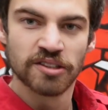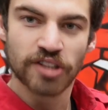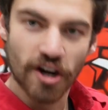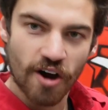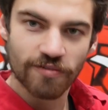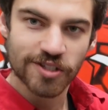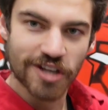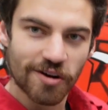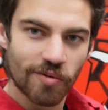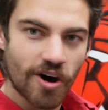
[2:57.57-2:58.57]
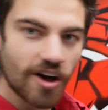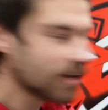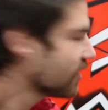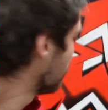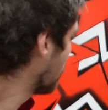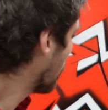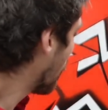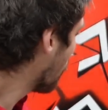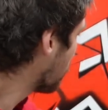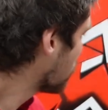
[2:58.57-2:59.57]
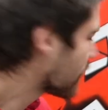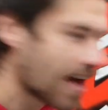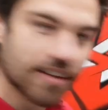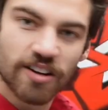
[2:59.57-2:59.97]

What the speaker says: Don't know if it's going to work, but we're hoping with that